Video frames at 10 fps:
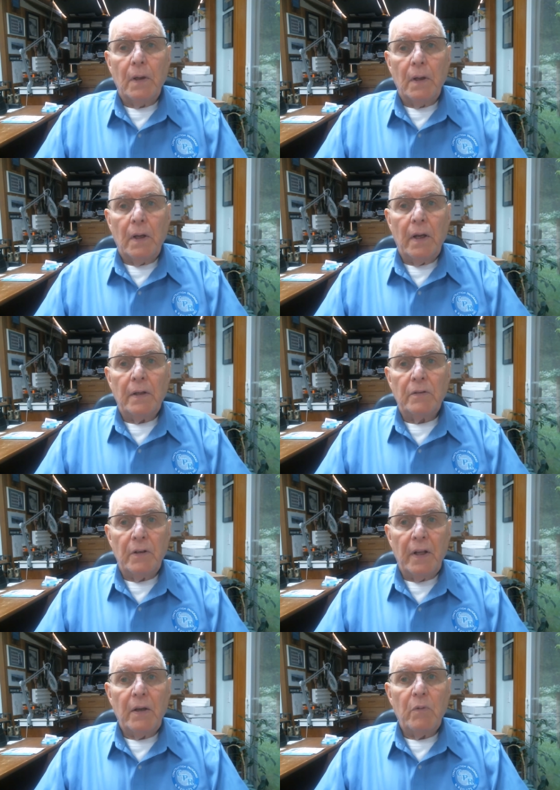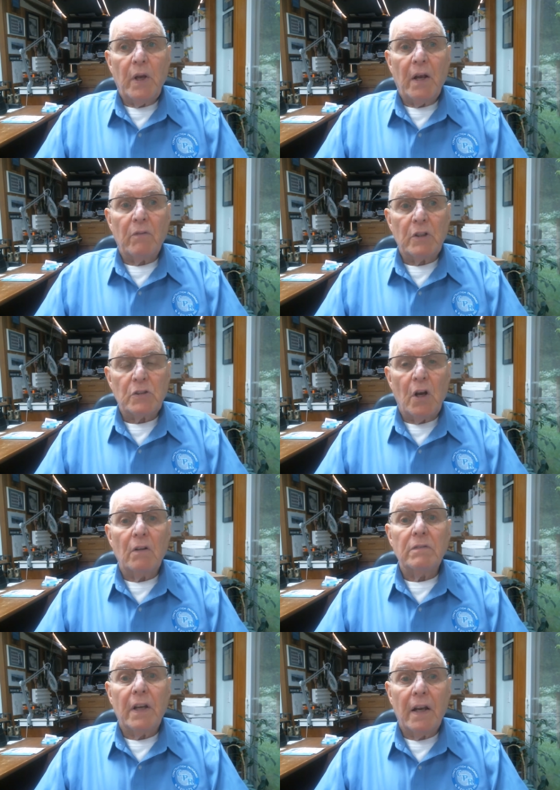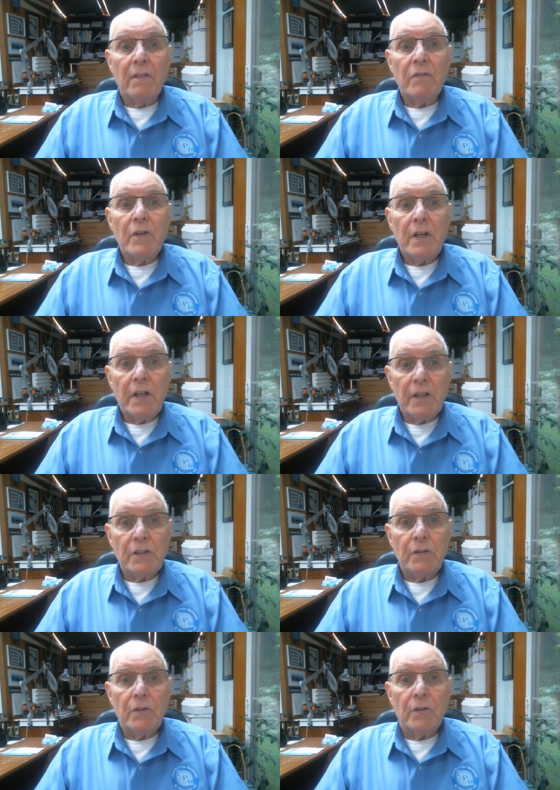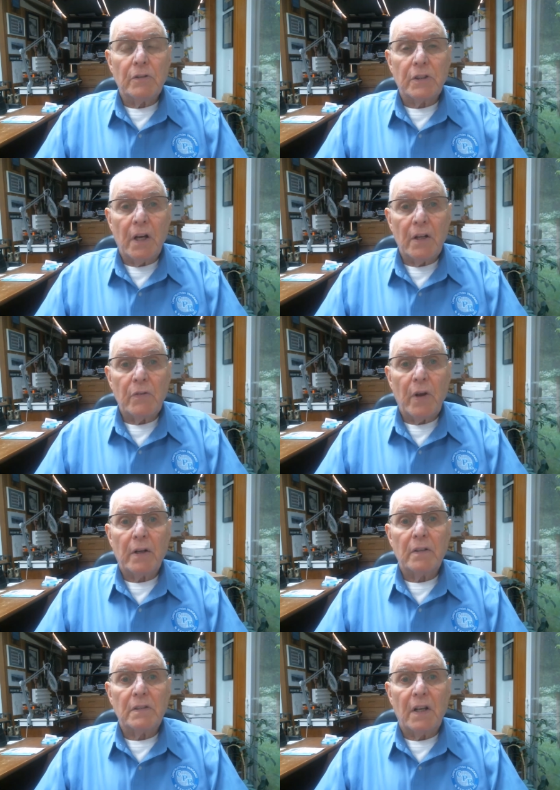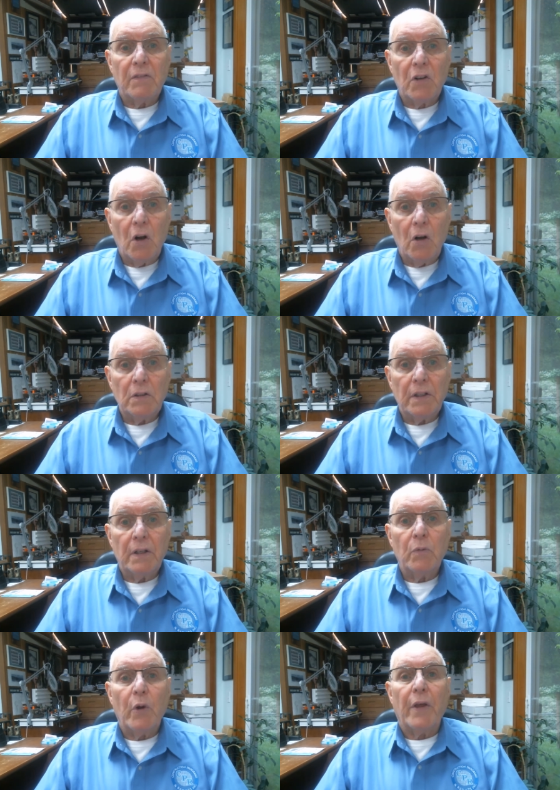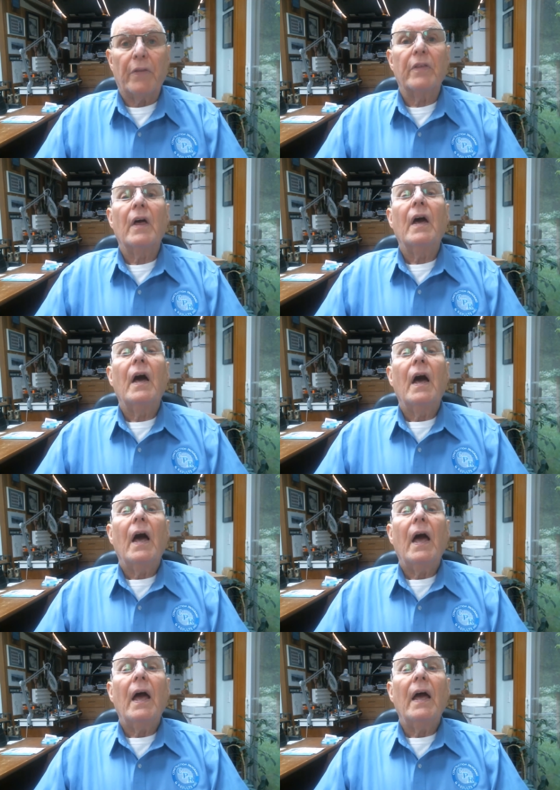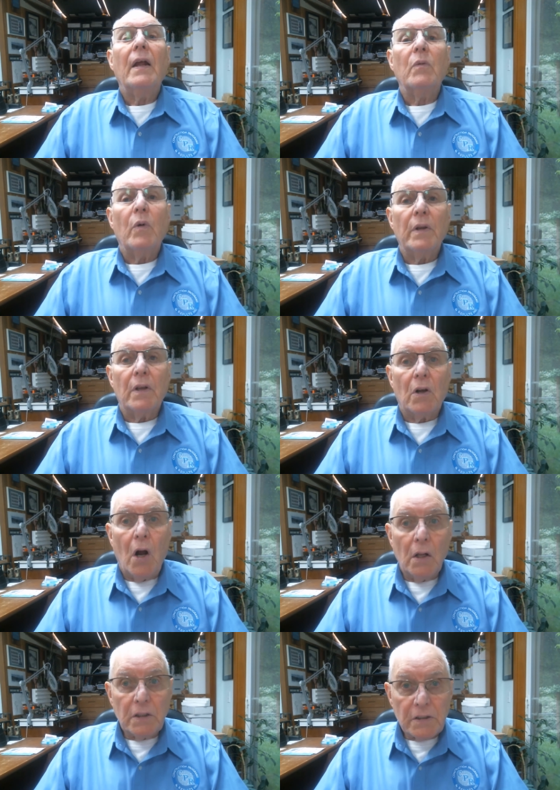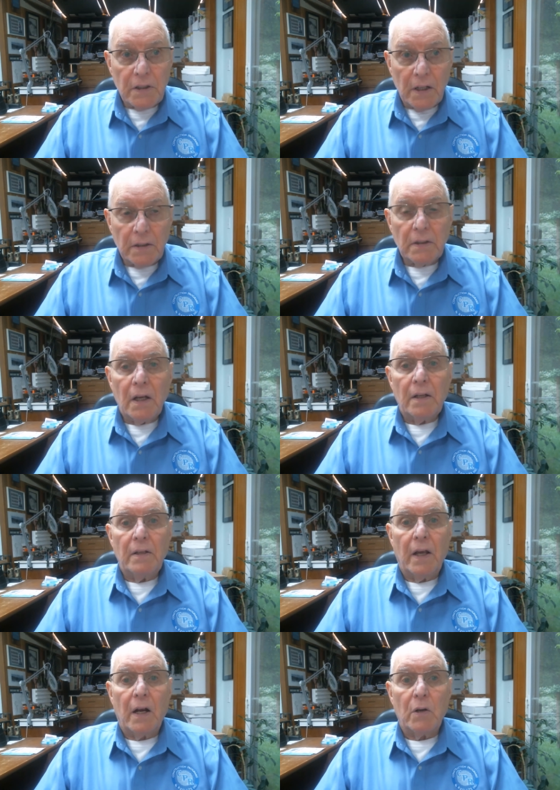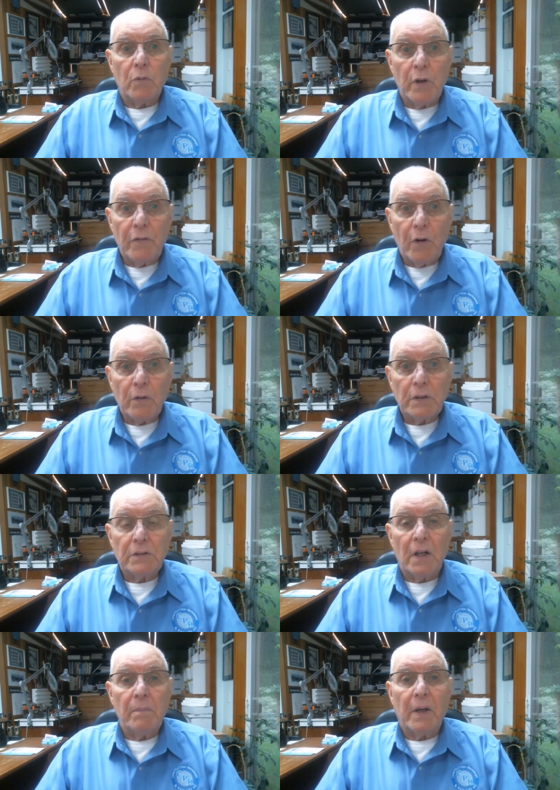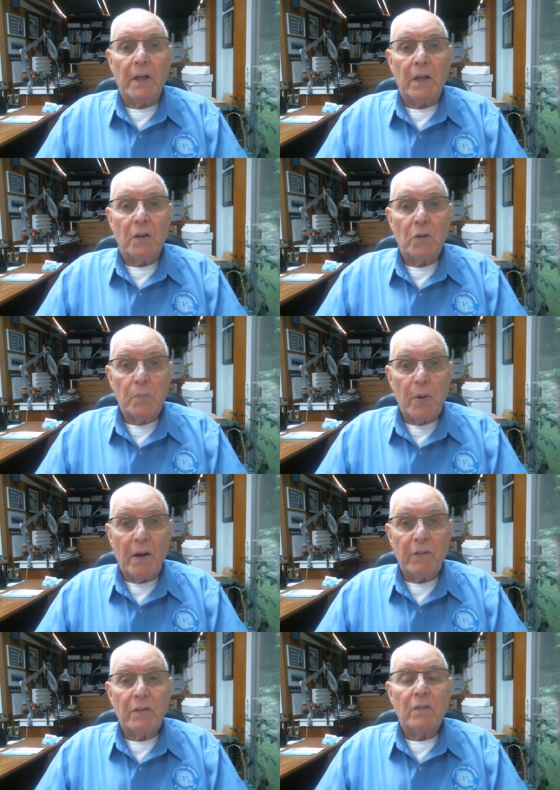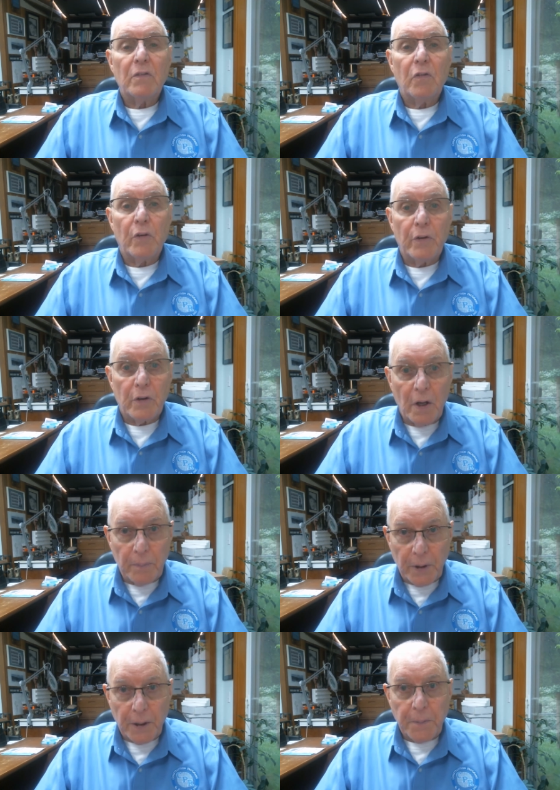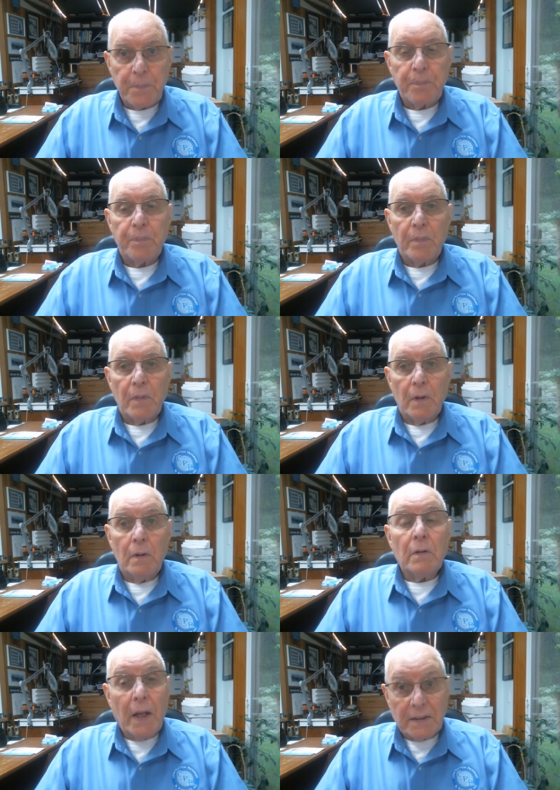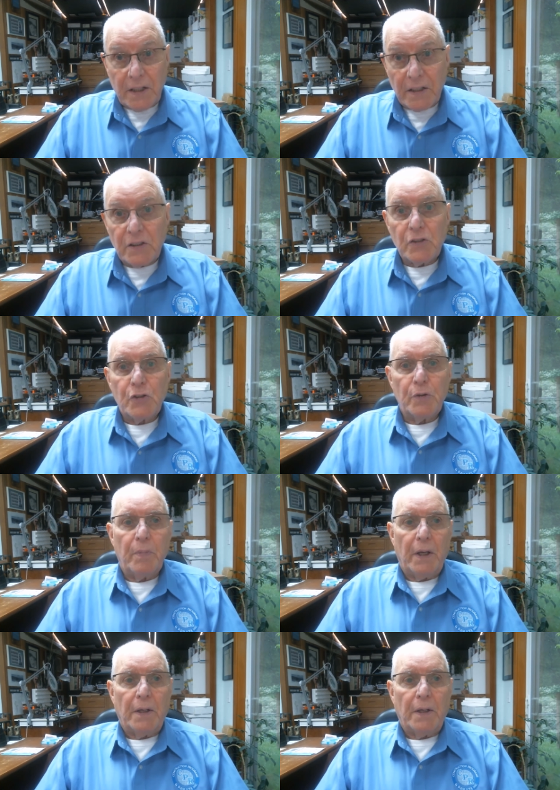And to date, we have resolved every issue those contractors have called in with. And when the call is done, they are refocused on making good profit for their company. That's as it should be.